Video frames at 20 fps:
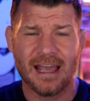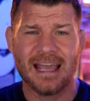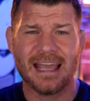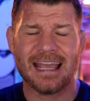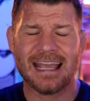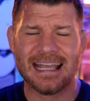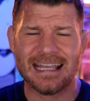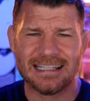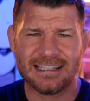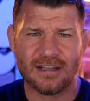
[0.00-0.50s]

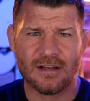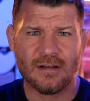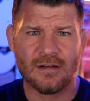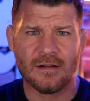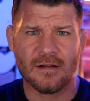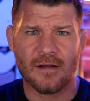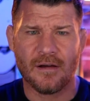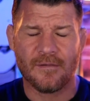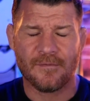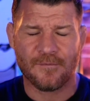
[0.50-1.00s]
isn't
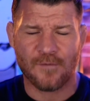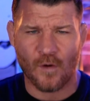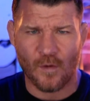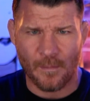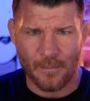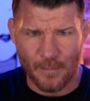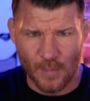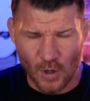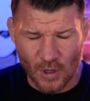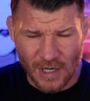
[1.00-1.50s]
for
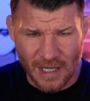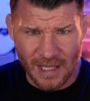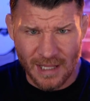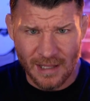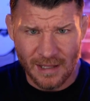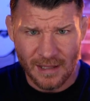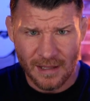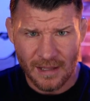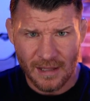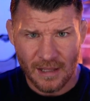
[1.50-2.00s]

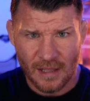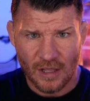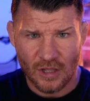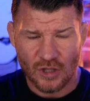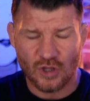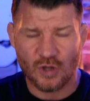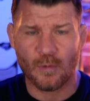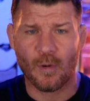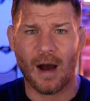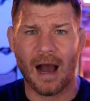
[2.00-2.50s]
money,
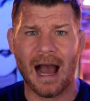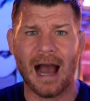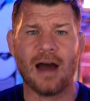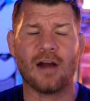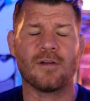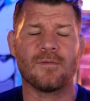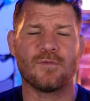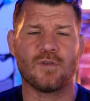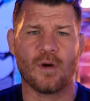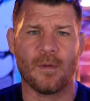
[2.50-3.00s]
you are out
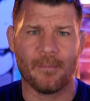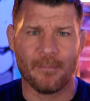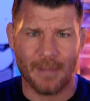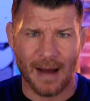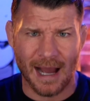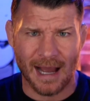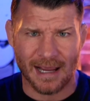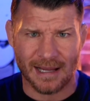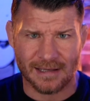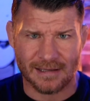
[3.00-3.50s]
of your
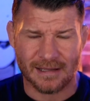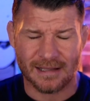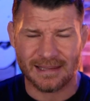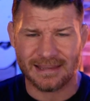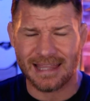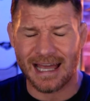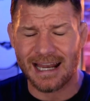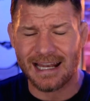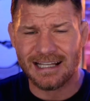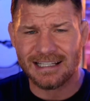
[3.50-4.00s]
mind.
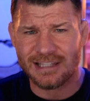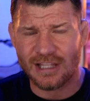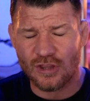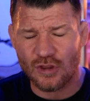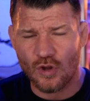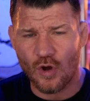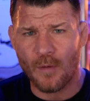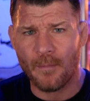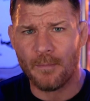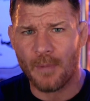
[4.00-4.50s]
That is the
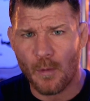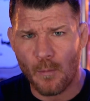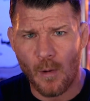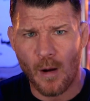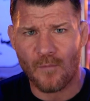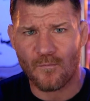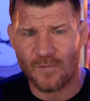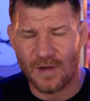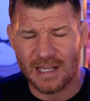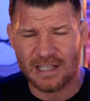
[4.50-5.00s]
number
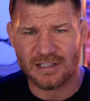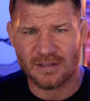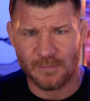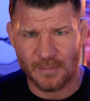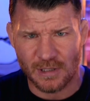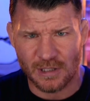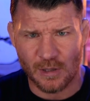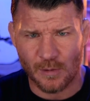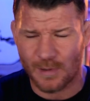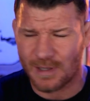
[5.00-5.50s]
one reason we
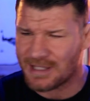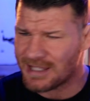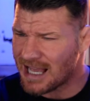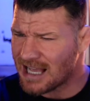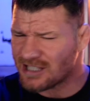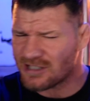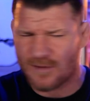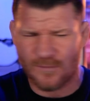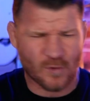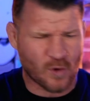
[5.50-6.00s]
do it.
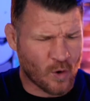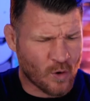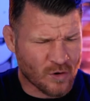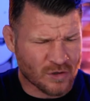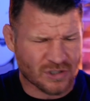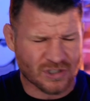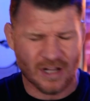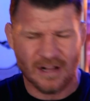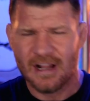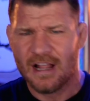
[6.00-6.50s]
Yes, of
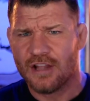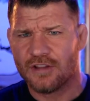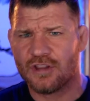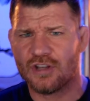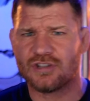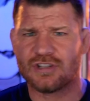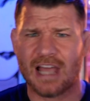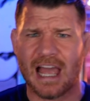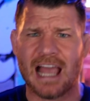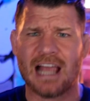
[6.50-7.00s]
course,
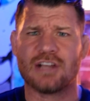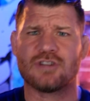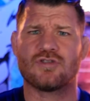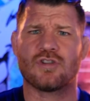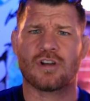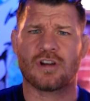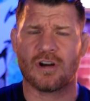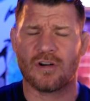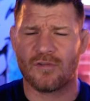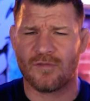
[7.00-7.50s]
there's
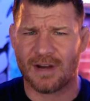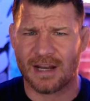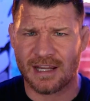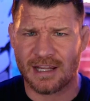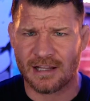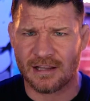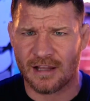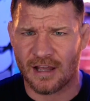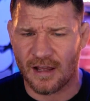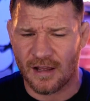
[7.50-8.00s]

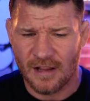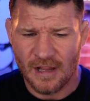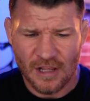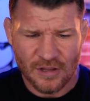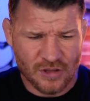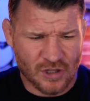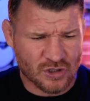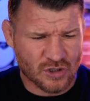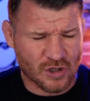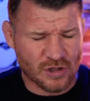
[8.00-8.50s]
extracurricular,
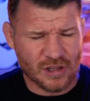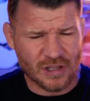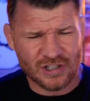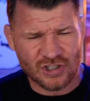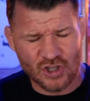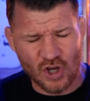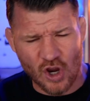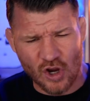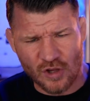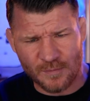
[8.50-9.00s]
there's other
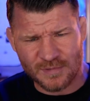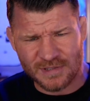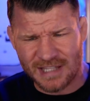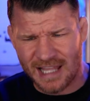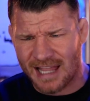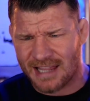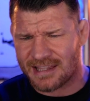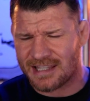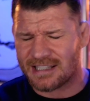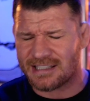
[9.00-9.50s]

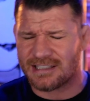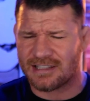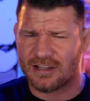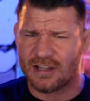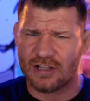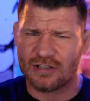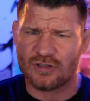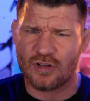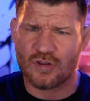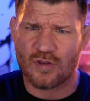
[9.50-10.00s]
circumstances,
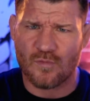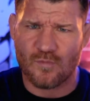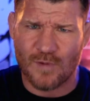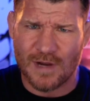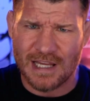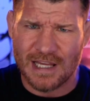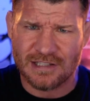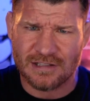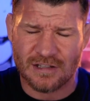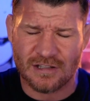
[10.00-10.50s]
there's other
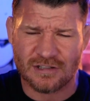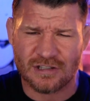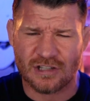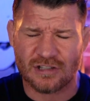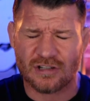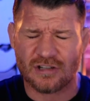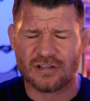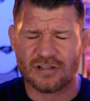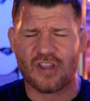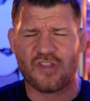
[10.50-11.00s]
reasons,
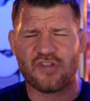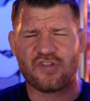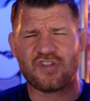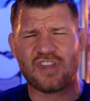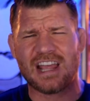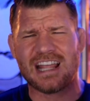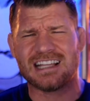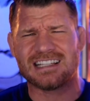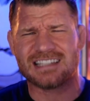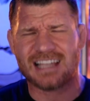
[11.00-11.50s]
there's other
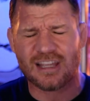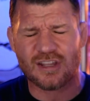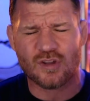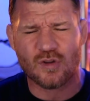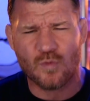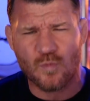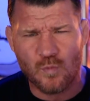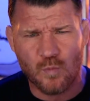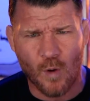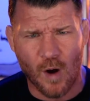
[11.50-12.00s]
things that you
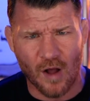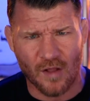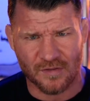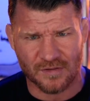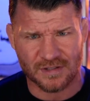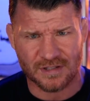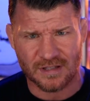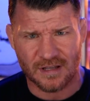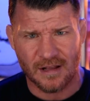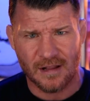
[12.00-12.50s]

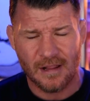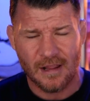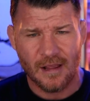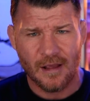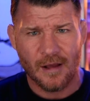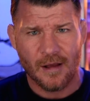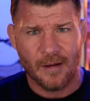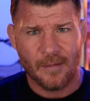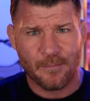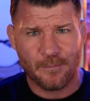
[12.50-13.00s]
want.
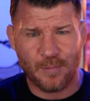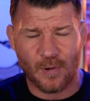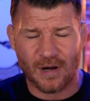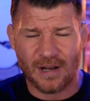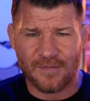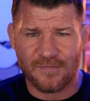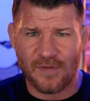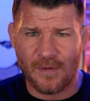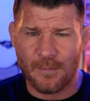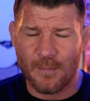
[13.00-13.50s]
But
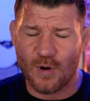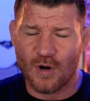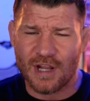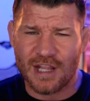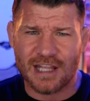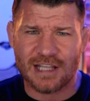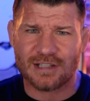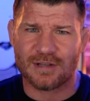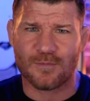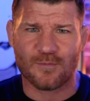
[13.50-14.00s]
if the money
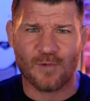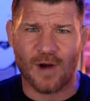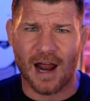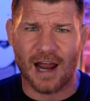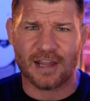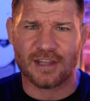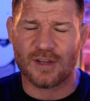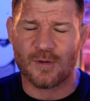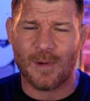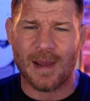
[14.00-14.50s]
isn't right,
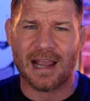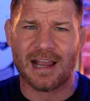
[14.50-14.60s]
you ain't